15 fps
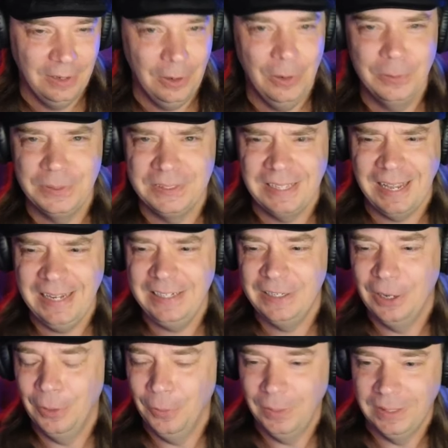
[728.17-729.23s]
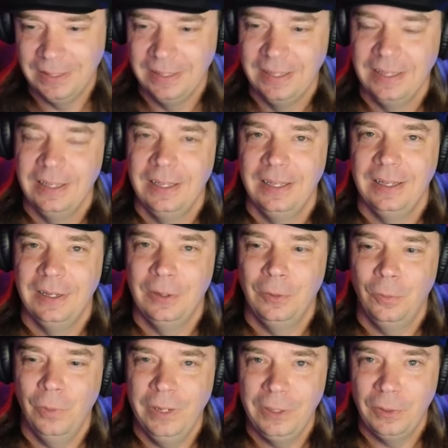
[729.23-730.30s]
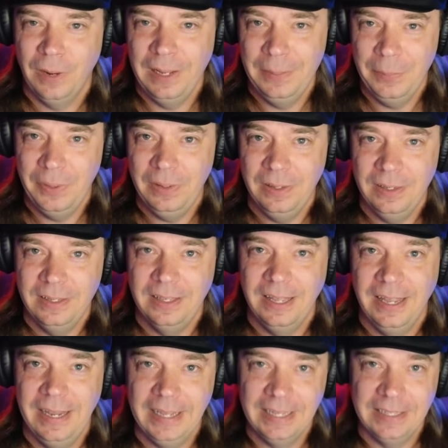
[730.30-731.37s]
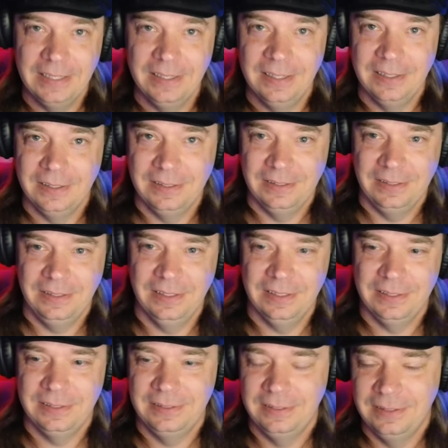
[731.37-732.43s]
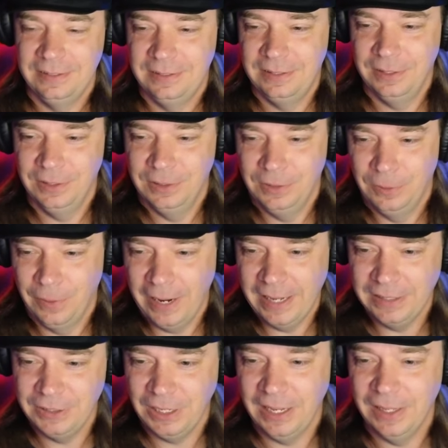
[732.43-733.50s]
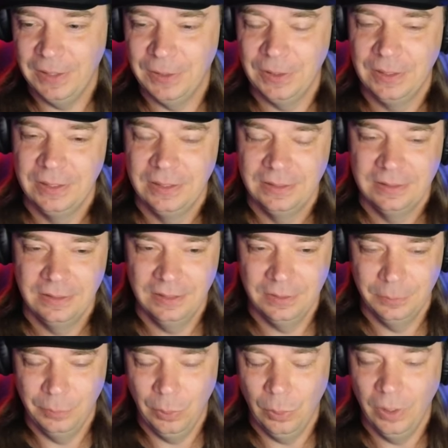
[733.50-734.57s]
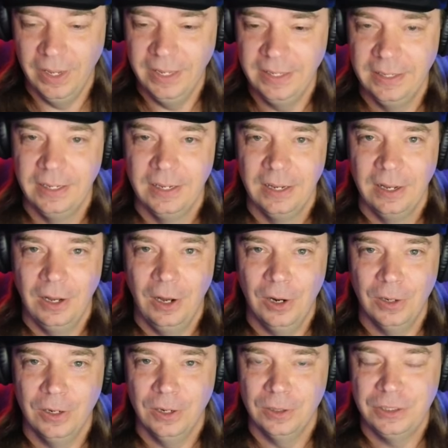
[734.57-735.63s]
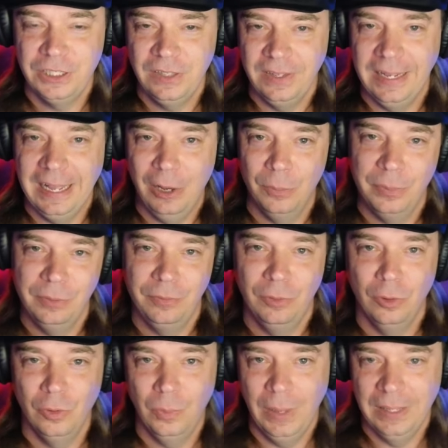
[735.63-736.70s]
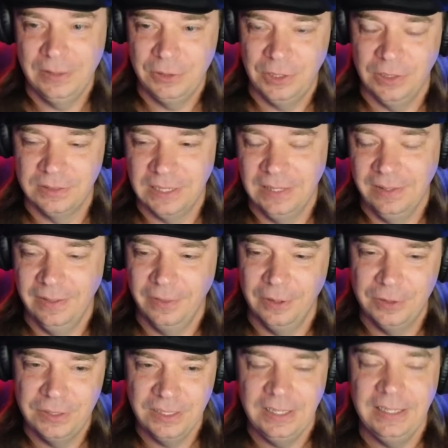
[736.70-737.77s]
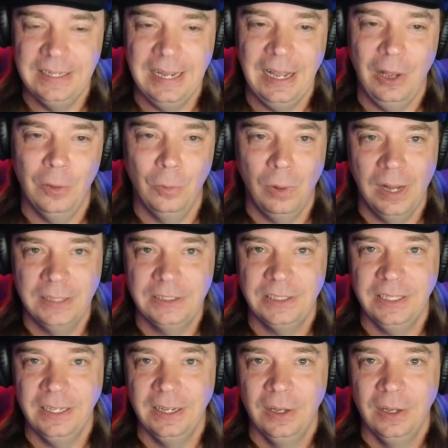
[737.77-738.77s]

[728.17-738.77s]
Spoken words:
Oh, side note, when grandpa and the grandchild, the boy, are chilling out before the monster starts killing, they're sitting down watching